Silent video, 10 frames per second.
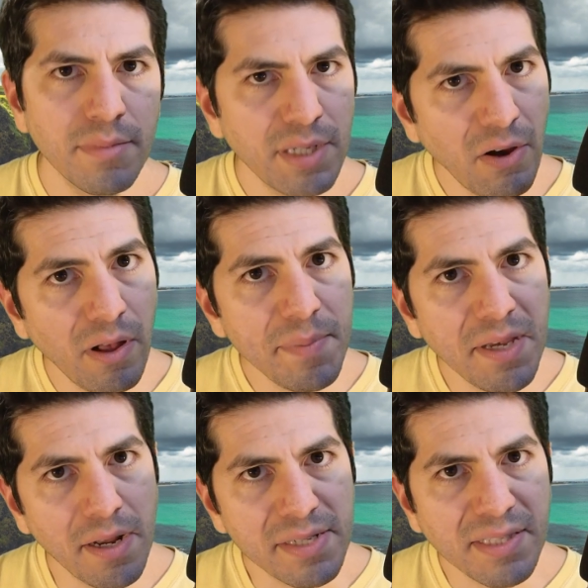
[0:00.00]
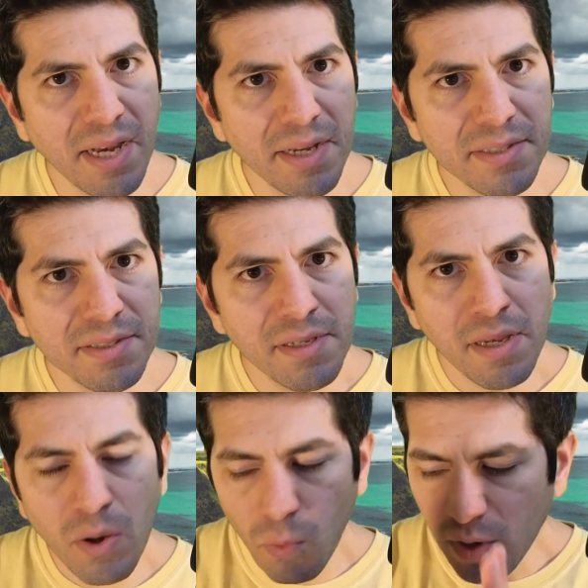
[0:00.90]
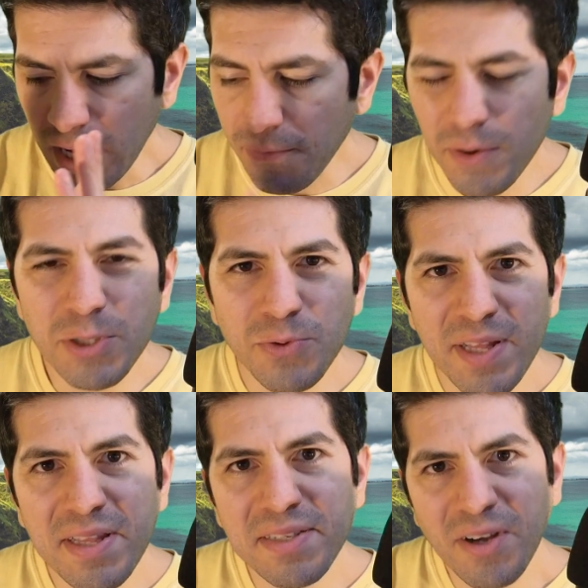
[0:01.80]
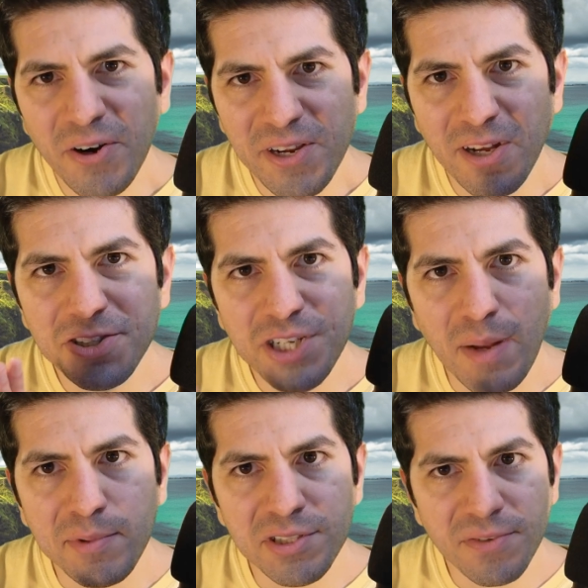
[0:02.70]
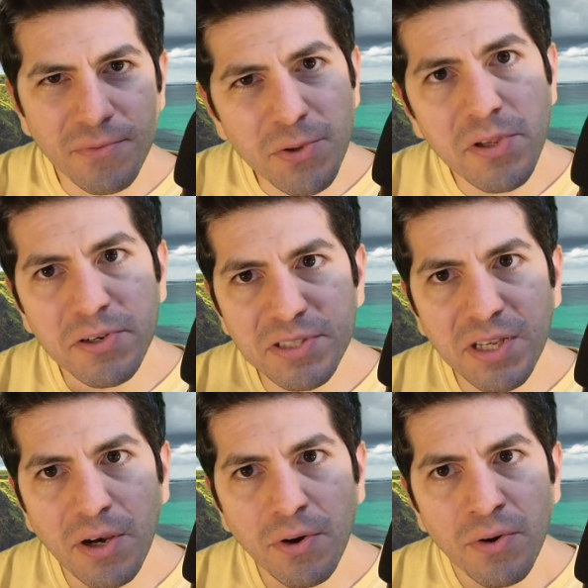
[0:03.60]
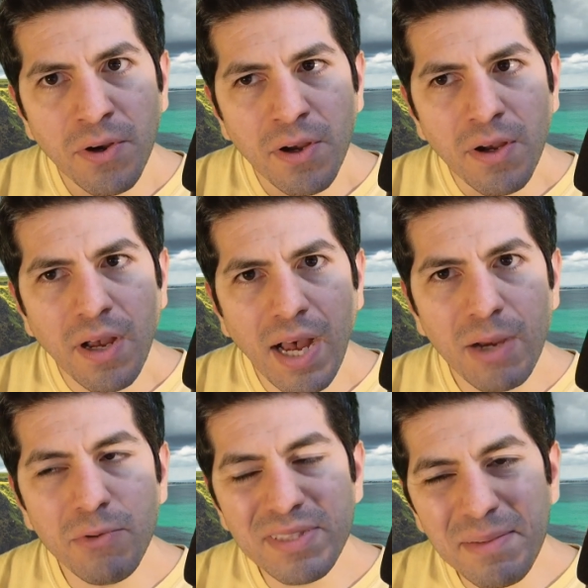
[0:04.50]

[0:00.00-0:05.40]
Now I'll be honest guys, when I first read these Arianne chapters a few years ago, I was a